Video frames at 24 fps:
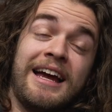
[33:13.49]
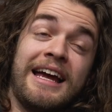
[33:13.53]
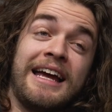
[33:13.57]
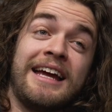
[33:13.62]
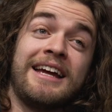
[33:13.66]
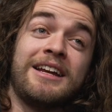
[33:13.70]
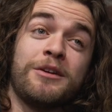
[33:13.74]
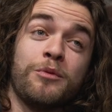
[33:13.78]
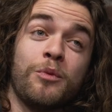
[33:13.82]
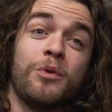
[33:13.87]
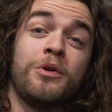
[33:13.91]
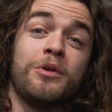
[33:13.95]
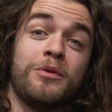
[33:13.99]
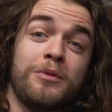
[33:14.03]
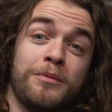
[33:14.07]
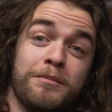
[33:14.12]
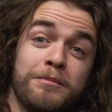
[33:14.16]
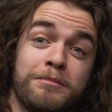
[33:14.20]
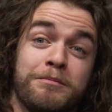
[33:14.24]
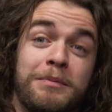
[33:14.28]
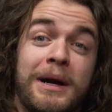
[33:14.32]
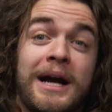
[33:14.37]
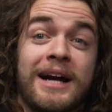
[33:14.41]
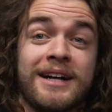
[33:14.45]
And well,
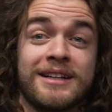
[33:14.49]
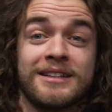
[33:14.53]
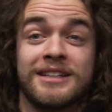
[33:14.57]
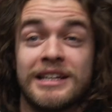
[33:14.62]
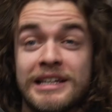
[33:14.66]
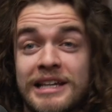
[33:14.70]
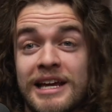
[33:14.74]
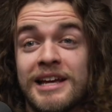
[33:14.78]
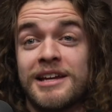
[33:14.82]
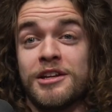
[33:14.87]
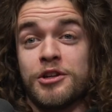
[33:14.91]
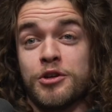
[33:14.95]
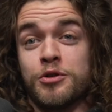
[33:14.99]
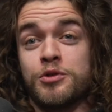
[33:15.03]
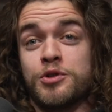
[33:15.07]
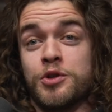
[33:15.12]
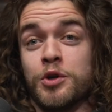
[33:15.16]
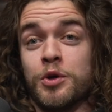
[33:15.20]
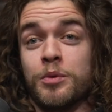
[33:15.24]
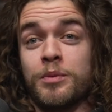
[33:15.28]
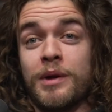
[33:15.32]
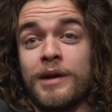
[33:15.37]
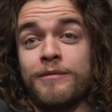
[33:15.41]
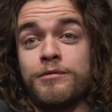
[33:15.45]
back in the day in
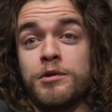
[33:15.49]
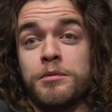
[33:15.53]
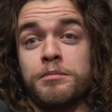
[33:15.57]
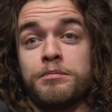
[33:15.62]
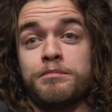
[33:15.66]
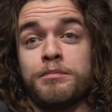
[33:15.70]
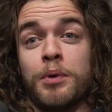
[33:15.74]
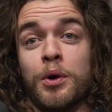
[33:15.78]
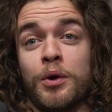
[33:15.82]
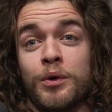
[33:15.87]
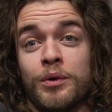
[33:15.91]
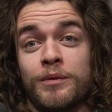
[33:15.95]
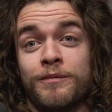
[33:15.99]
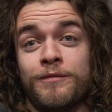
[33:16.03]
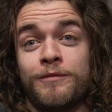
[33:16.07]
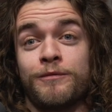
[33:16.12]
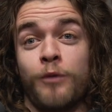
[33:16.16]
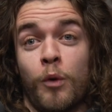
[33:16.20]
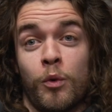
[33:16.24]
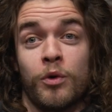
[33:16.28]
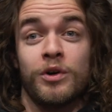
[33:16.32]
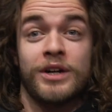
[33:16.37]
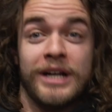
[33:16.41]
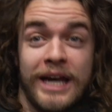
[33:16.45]
YouTube, if you put
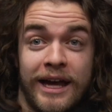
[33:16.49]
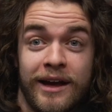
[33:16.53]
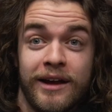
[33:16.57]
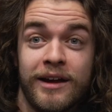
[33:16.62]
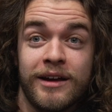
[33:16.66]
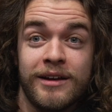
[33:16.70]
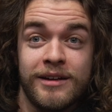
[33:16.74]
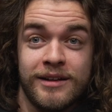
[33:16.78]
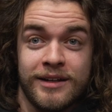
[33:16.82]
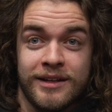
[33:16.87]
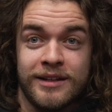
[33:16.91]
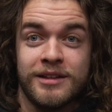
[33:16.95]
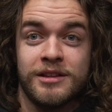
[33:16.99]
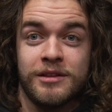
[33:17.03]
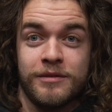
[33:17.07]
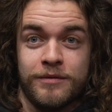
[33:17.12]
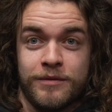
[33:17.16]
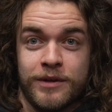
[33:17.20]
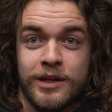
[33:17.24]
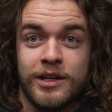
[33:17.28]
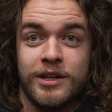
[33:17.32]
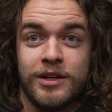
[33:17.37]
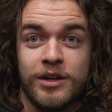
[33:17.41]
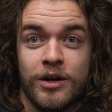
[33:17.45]
4K in the
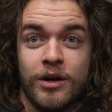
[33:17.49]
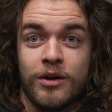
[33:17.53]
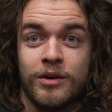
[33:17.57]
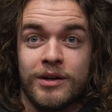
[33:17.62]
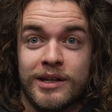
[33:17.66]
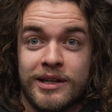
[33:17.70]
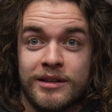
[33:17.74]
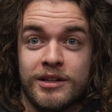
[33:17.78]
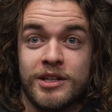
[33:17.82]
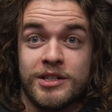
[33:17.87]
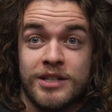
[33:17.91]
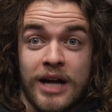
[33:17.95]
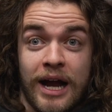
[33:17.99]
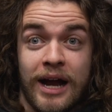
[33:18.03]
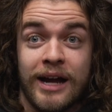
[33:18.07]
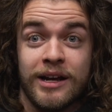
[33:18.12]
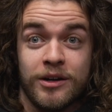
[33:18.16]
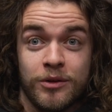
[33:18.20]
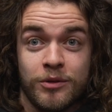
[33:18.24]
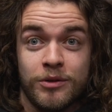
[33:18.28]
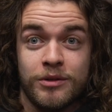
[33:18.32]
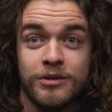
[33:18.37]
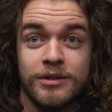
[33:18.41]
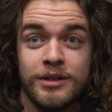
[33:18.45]
video, in the
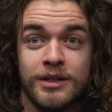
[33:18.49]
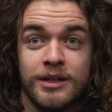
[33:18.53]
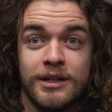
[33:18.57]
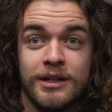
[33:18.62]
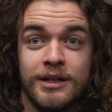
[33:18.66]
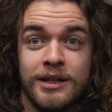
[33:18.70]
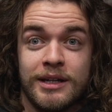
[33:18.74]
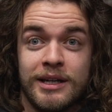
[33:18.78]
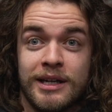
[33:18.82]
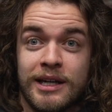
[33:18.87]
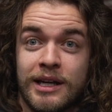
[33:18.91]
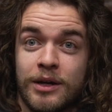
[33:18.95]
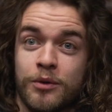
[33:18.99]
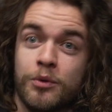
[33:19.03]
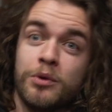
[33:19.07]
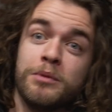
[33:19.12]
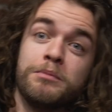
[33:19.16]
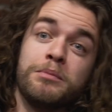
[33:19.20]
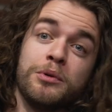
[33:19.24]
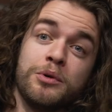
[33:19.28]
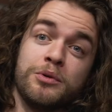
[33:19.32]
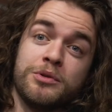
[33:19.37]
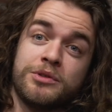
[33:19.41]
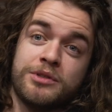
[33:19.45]
title, it would
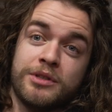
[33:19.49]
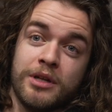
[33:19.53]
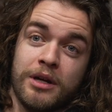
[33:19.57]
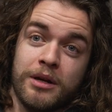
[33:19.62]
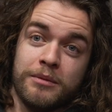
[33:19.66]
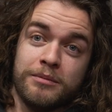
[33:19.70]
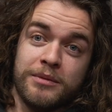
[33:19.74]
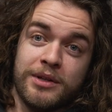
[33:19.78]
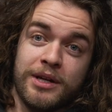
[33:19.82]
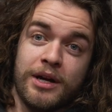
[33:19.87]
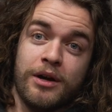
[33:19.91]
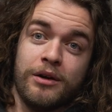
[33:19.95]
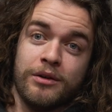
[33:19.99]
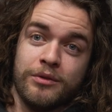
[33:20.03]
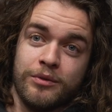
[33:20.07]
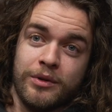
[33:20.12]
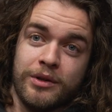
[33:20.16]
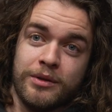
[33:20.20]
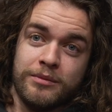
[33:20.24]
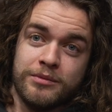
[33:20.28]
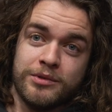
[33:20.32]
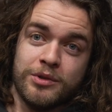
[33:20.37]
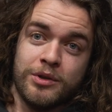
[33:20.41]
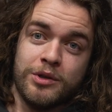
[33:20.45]
boost up the
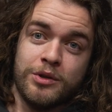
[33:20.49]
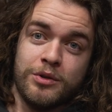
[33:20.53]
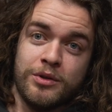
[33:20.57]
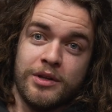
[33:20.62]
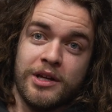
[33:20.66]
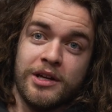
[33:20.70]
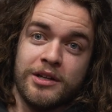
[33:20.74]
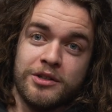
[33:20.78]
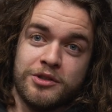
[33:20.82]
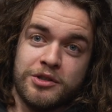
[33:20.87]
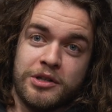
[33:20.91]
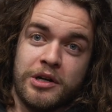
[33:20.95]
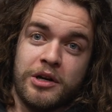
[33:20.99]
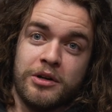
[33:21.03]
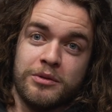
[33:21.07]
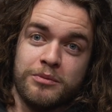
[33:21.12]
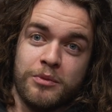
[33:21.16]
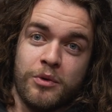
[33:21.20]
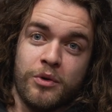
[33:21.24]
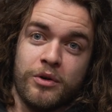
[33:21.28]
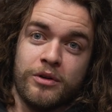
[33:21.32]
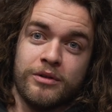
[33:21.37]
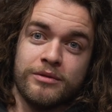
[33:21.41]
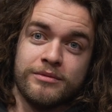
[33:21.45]
algorithm. So you'd get shared
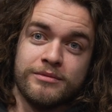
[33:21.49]
more.